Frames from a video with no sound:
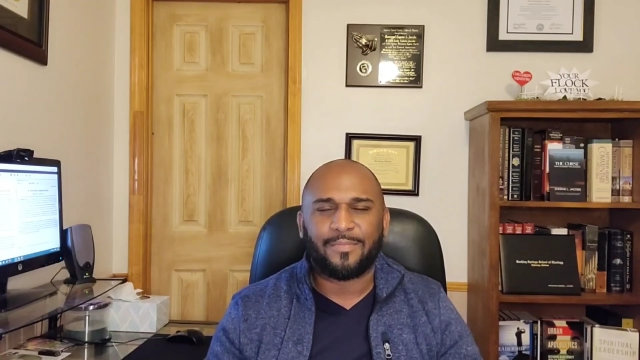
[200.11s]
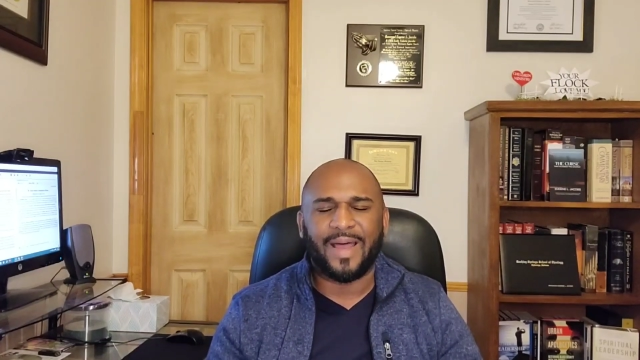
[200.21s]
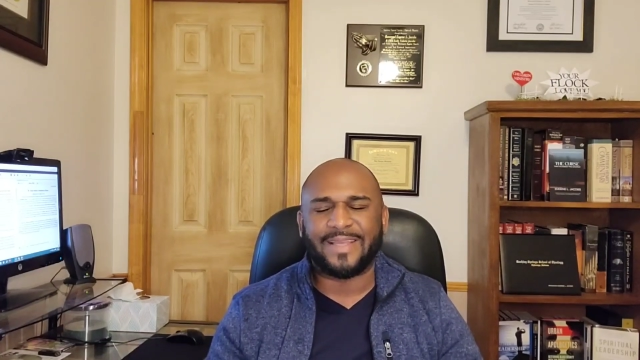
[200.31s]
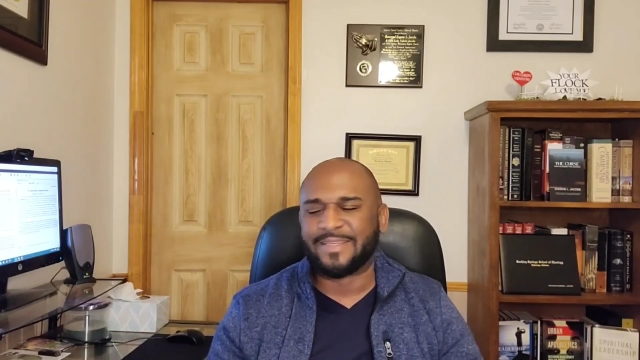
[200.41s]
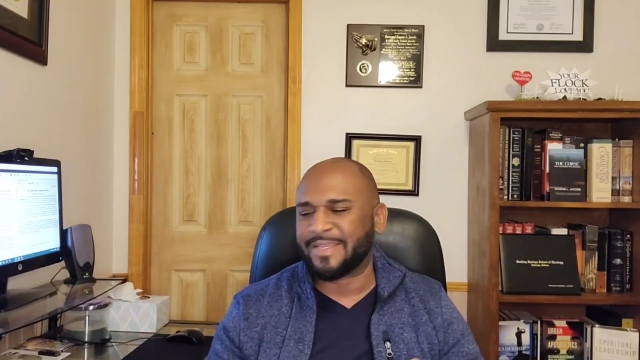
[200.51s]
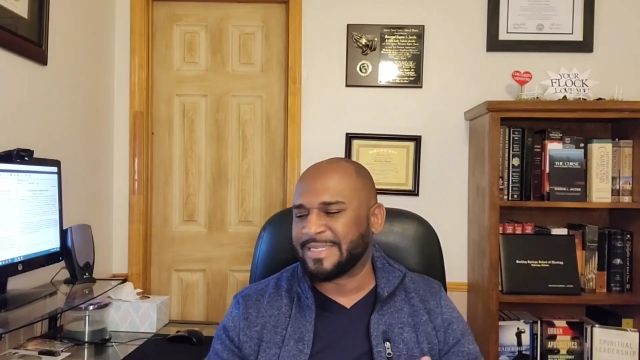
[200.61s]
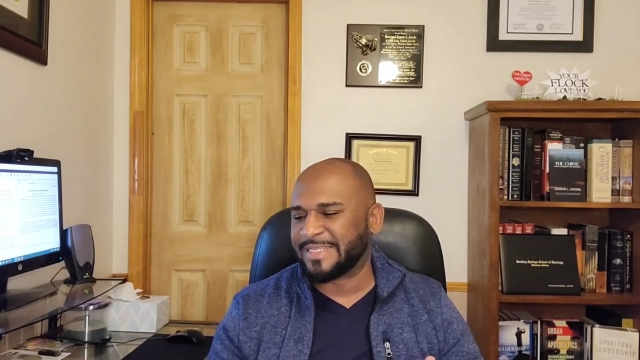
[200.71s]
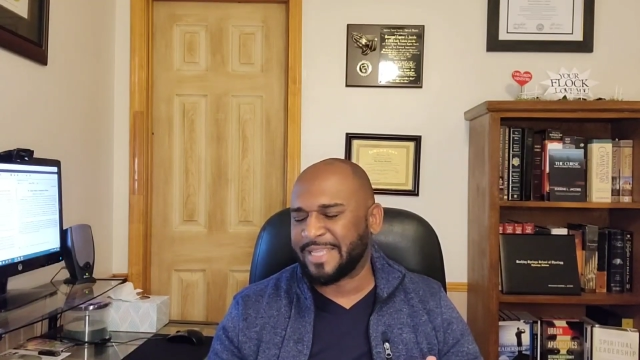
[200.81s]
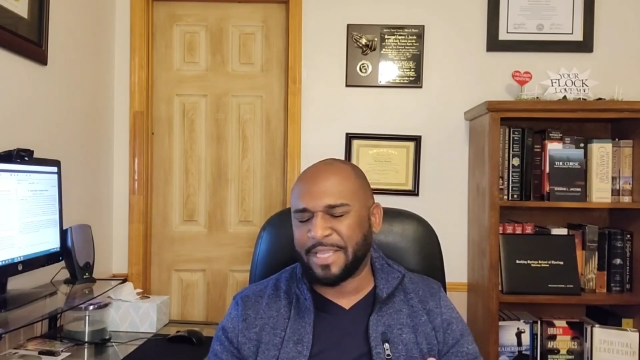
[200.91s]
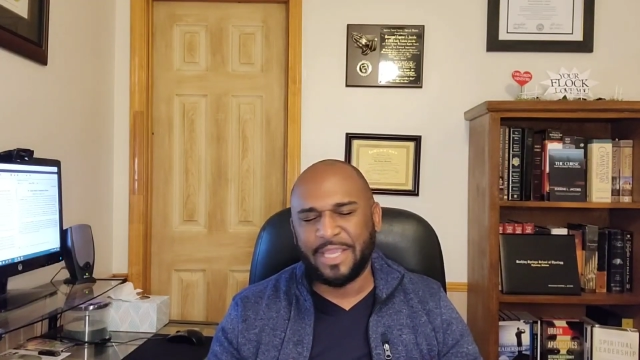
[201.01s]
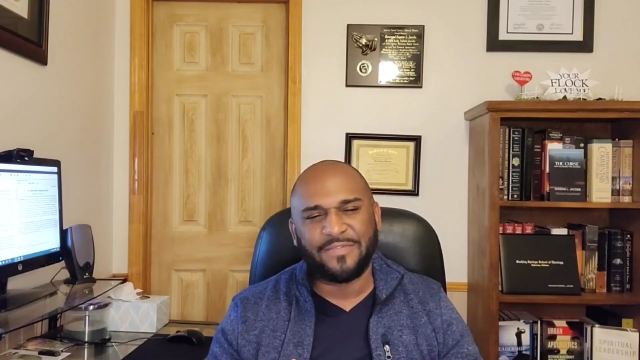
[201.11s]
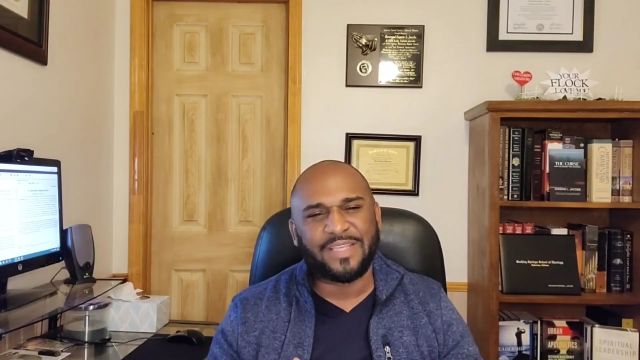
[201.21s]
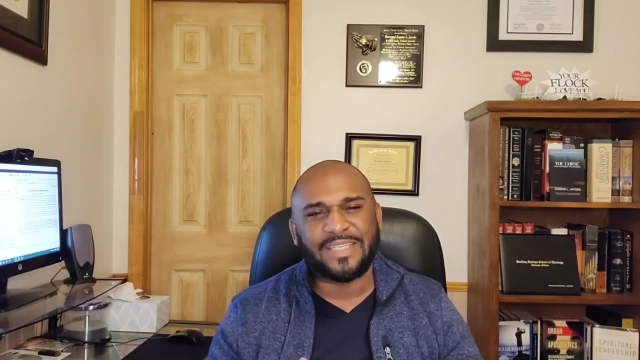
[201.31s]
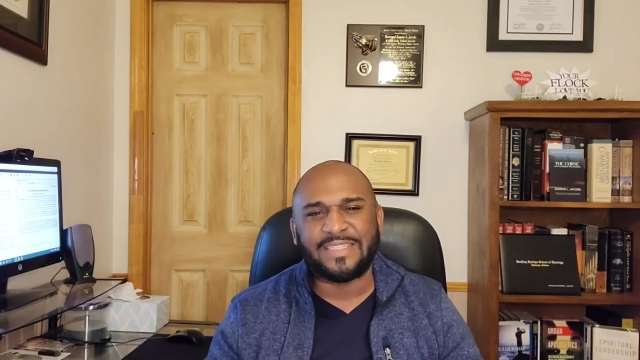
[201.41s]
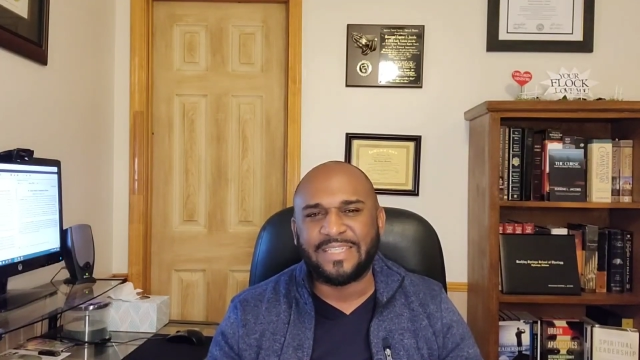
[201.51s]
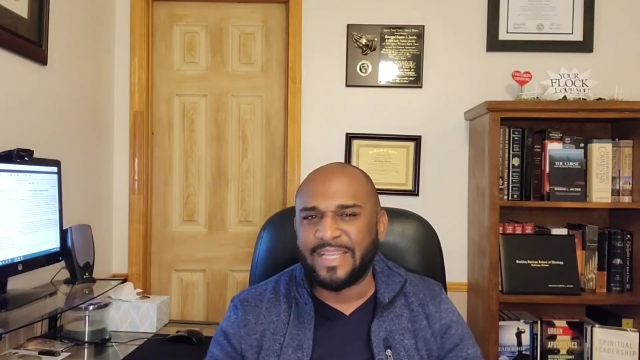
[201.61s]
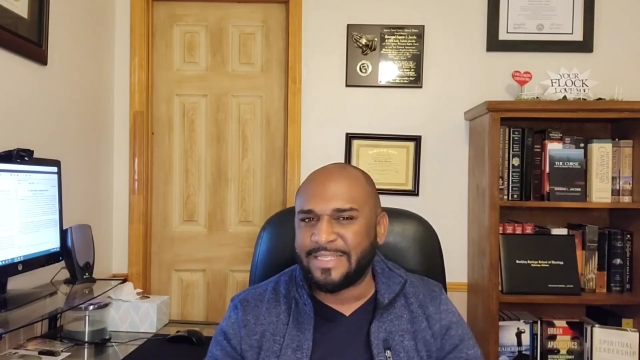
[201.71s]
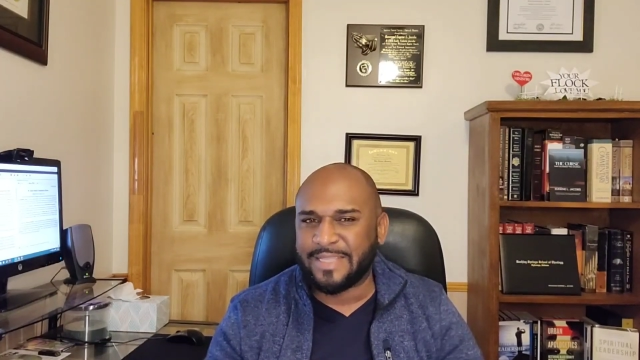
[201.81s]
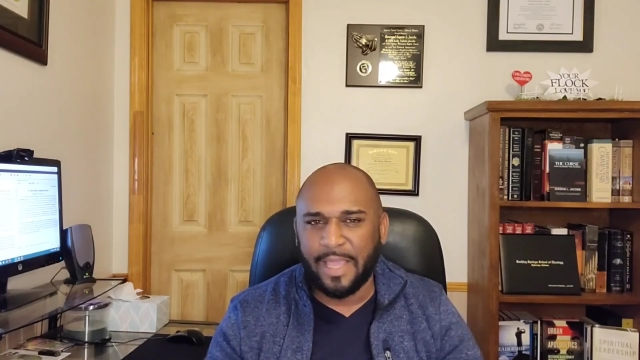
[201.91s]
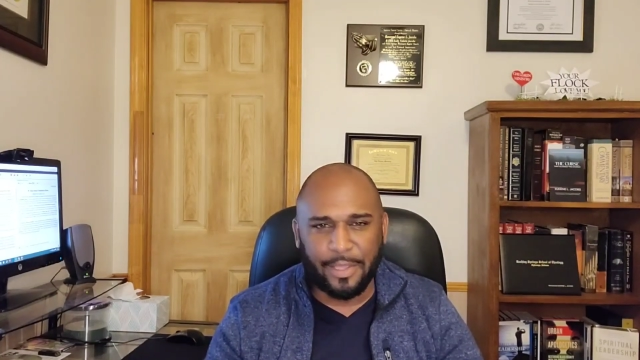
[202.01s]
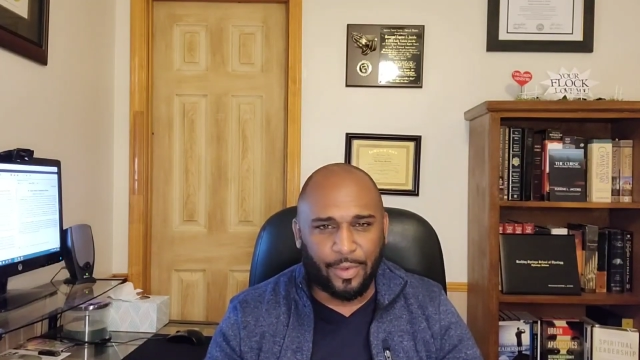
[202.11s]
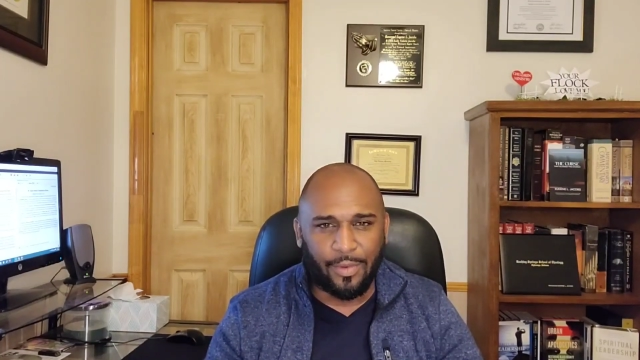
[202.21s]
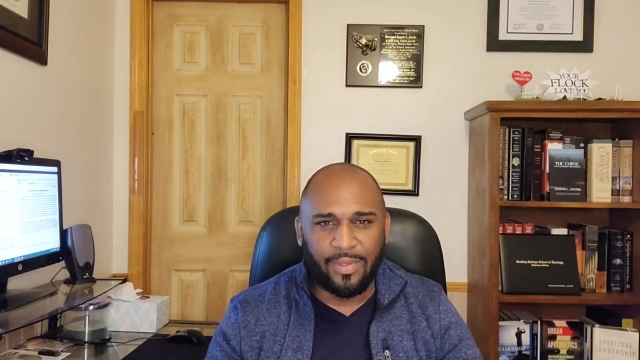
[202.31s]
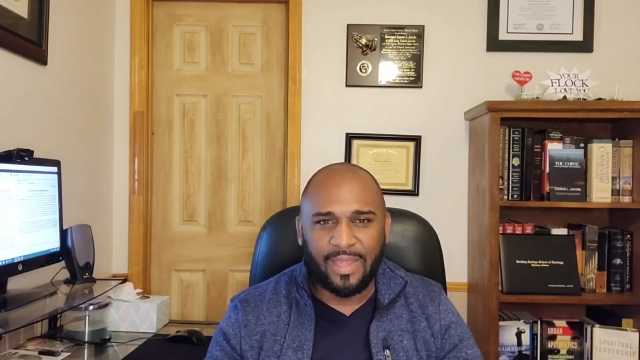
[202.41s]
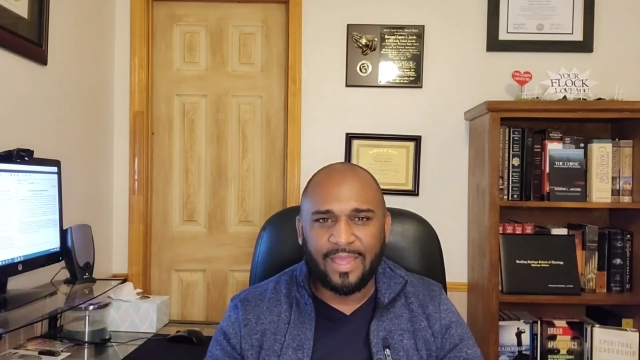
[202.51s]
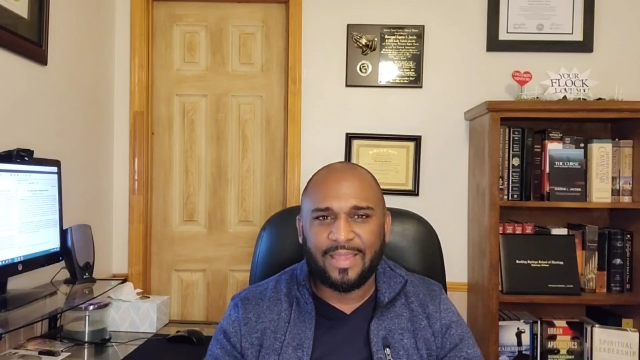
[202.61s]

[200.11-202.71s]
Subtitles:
my goodness, it gives us detail